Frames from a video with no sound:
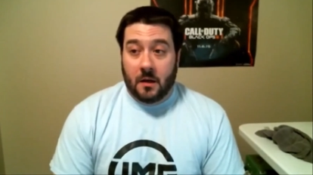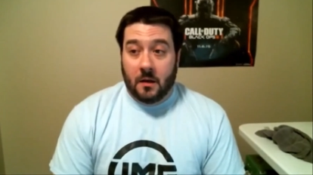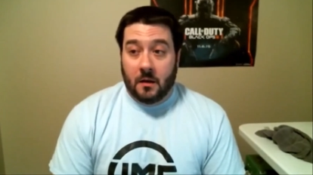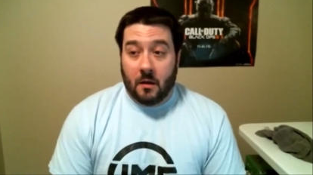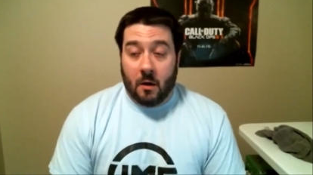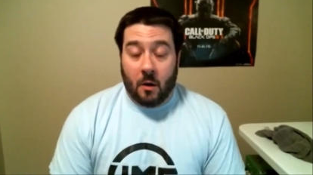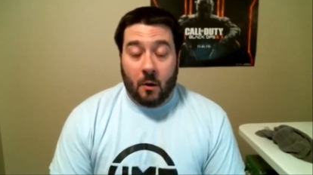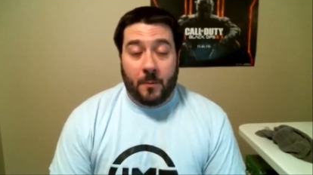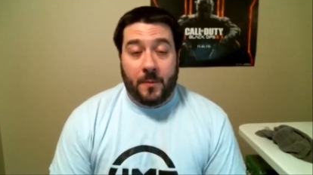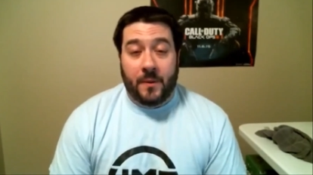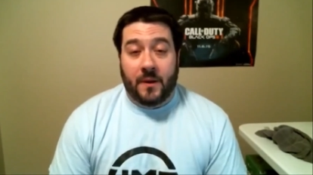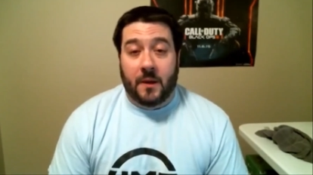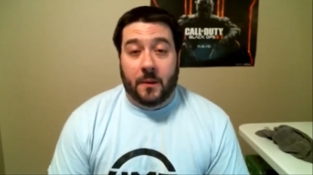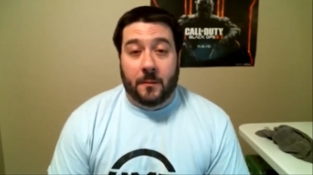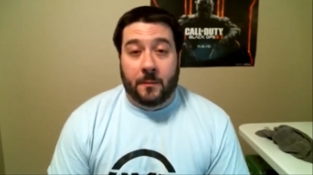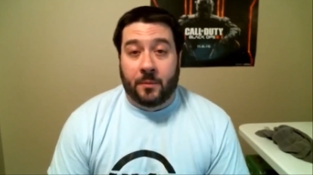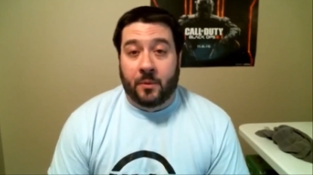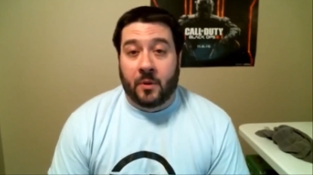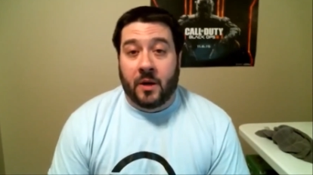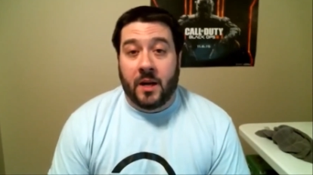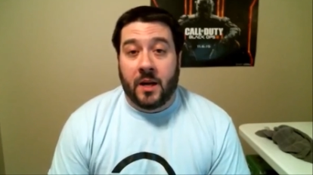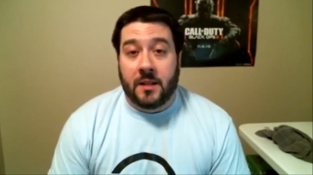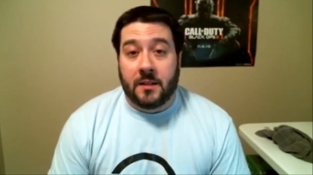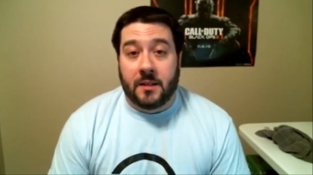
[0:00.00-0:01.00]
hoping and
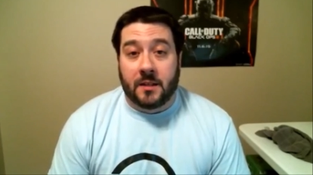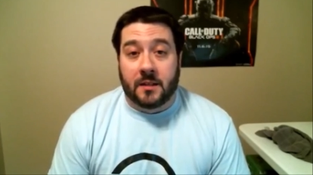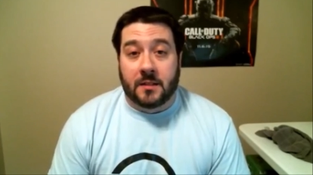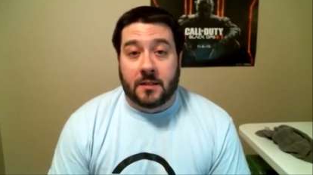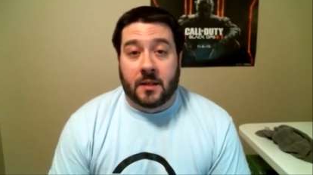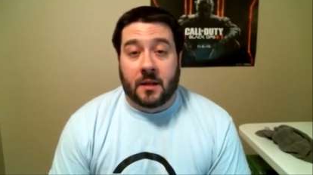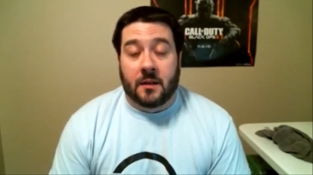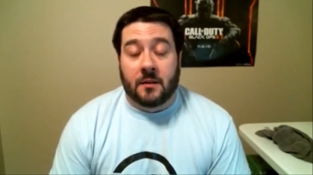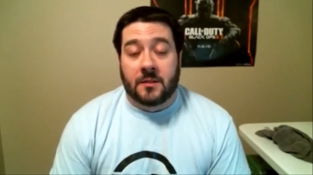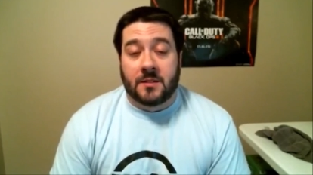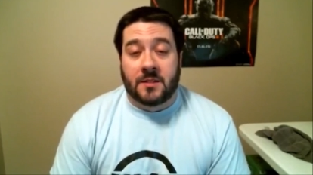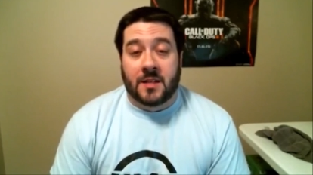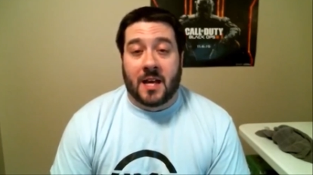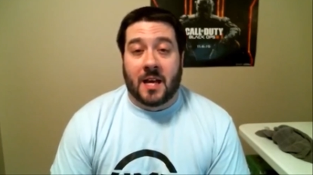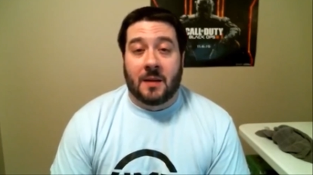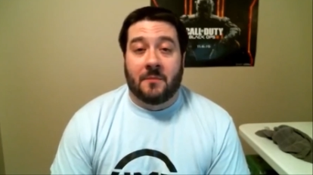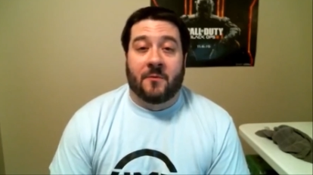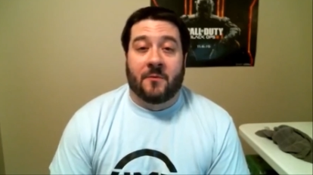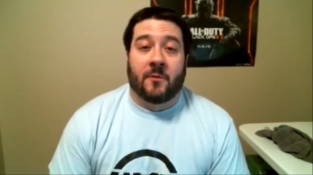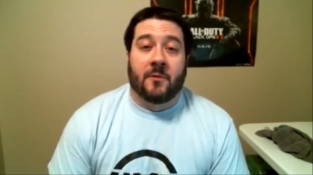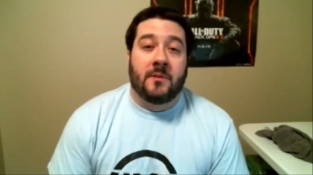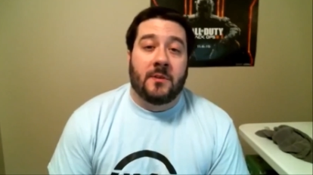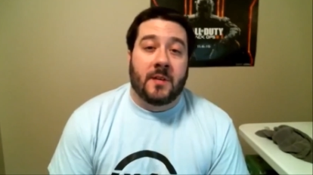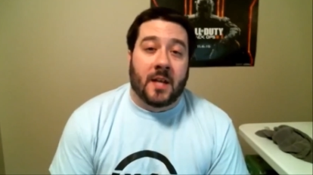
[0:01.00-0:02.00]
praying the entire time
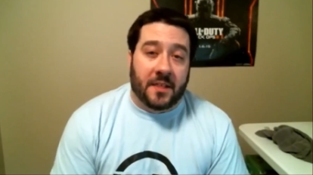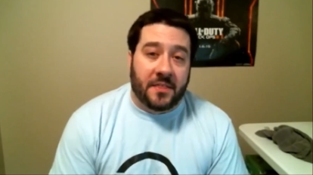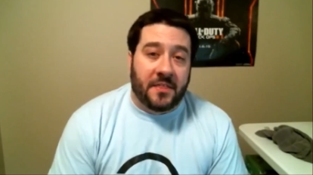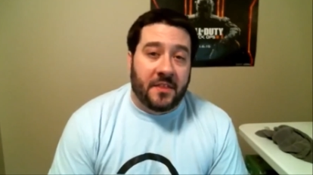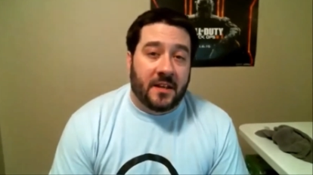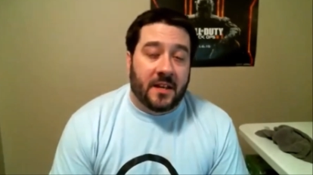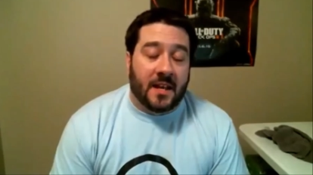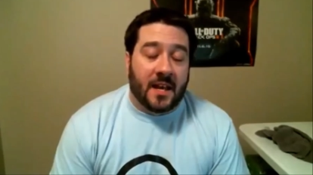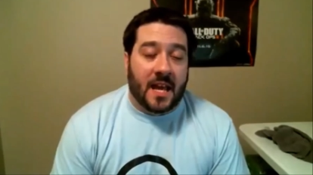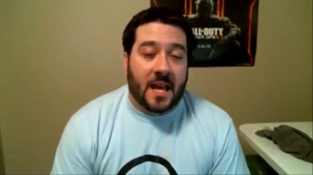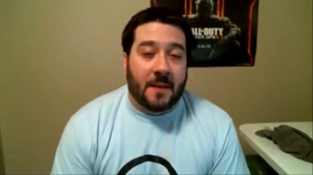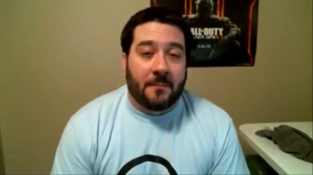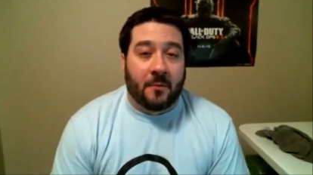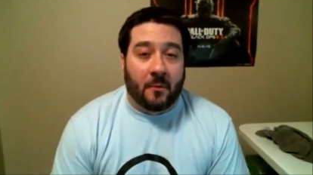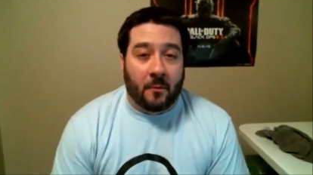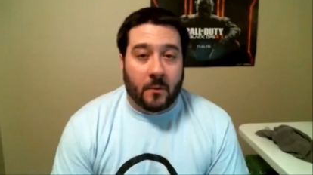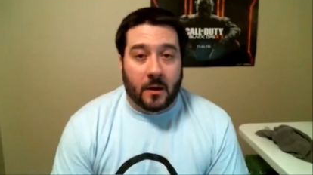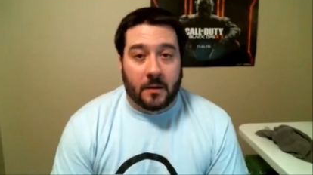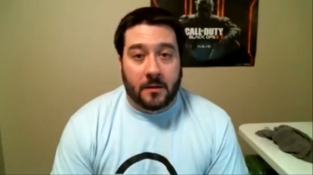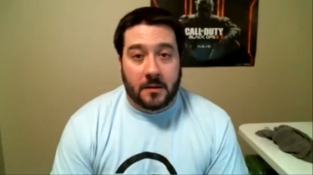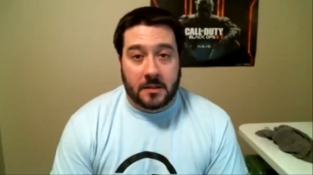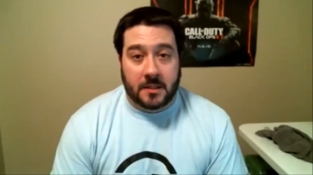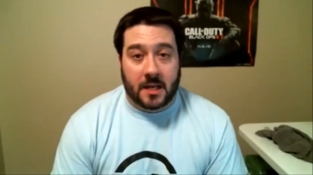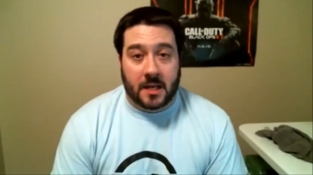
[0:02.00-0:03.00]
for nothing to happen while
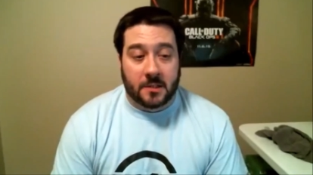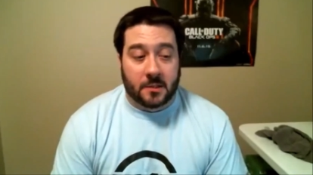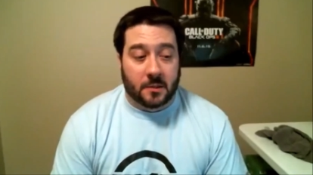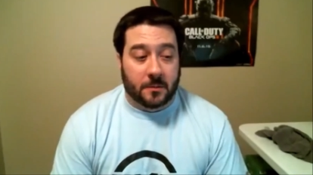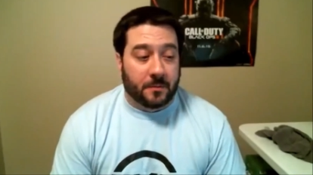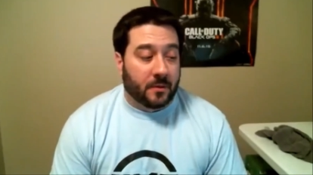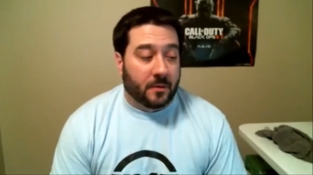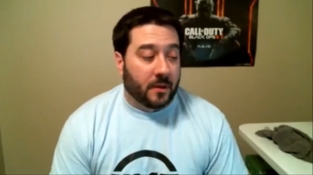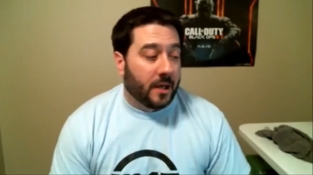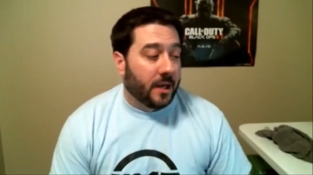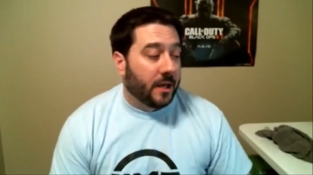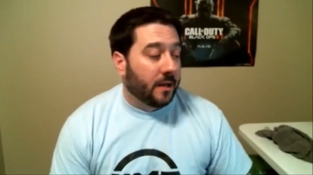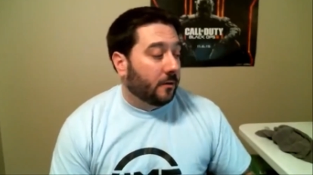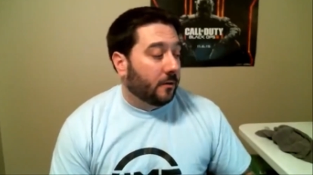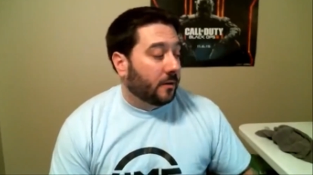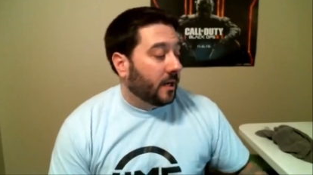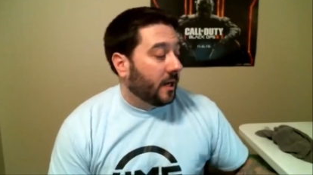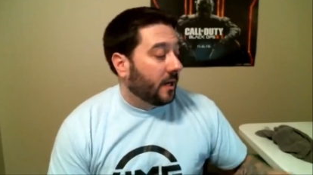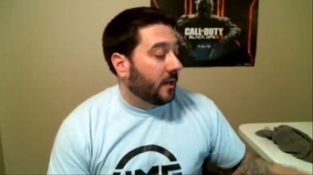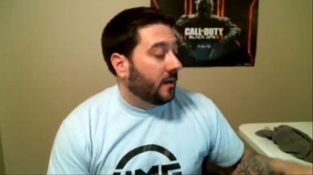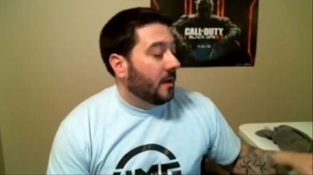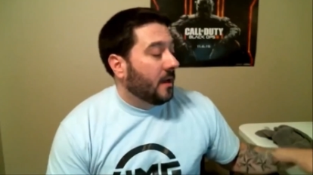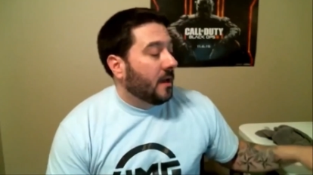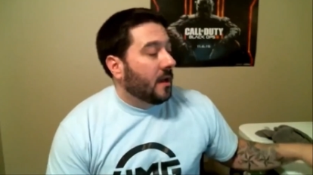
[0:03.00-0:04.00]
these guys are playing,
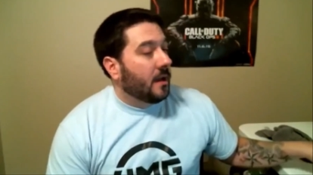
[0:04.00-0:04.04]
okay?